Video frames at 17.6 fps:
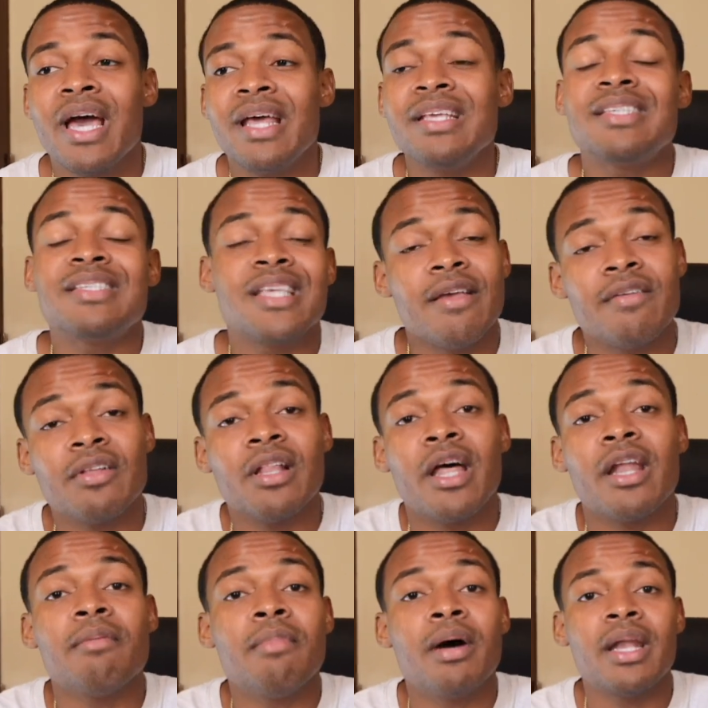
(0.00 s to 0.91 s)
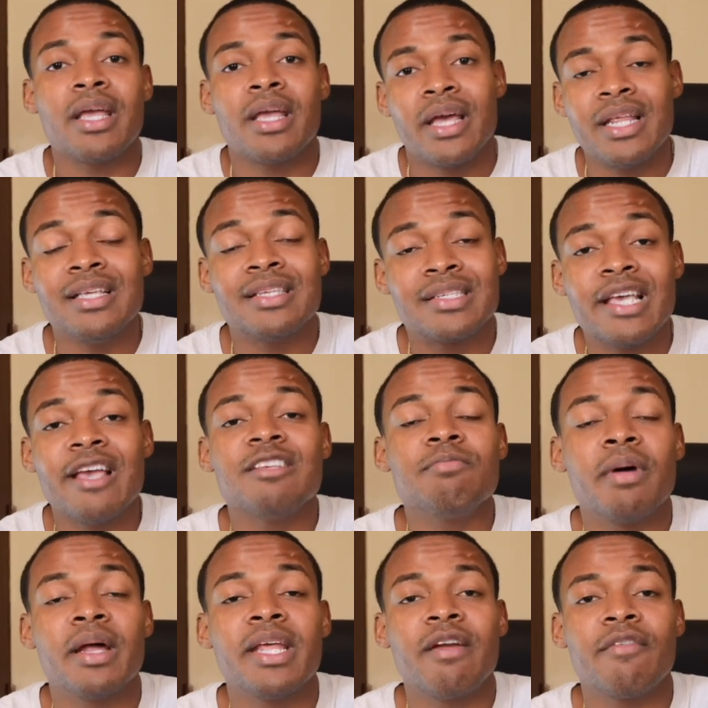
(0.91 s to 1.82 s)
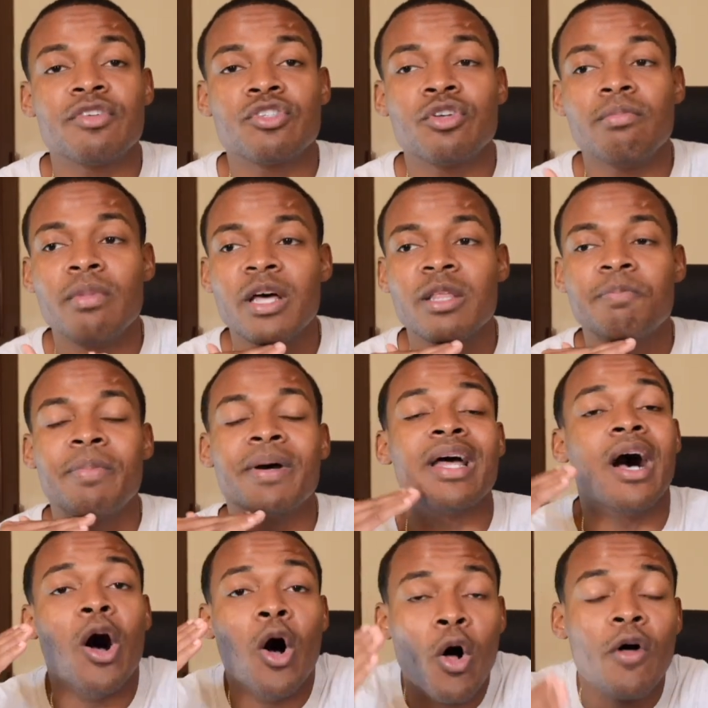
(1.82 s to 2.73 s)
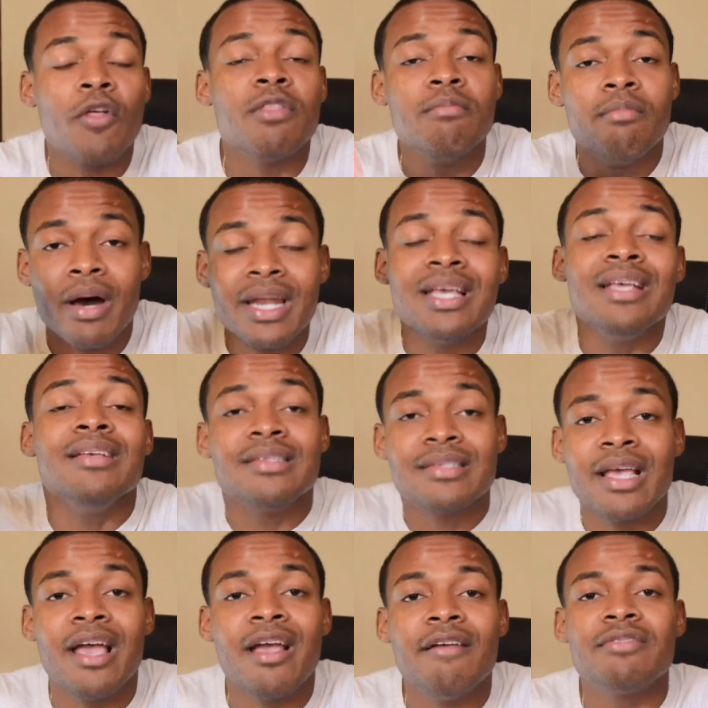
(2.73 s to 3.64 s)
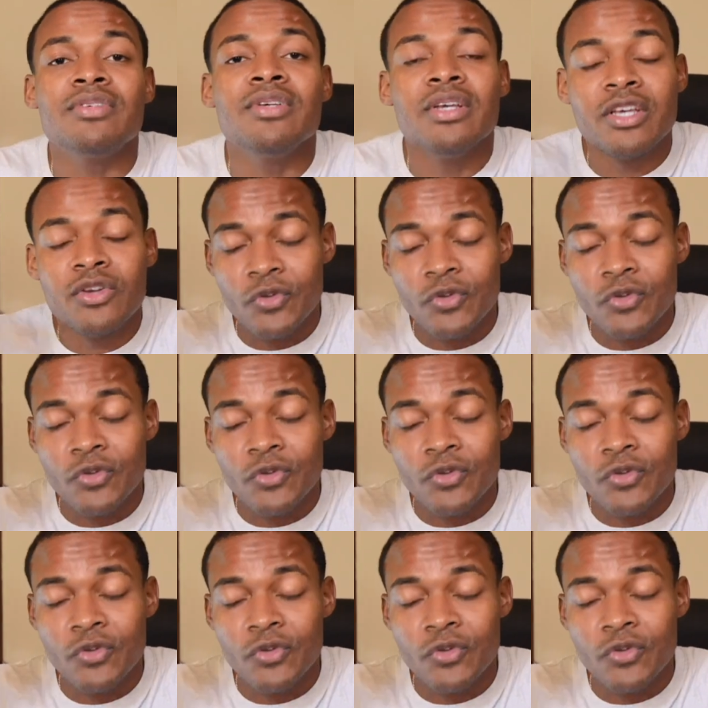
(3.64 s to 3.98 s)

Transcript: and he's saving a lot of money, and he saves money every single month, but all the money he saves,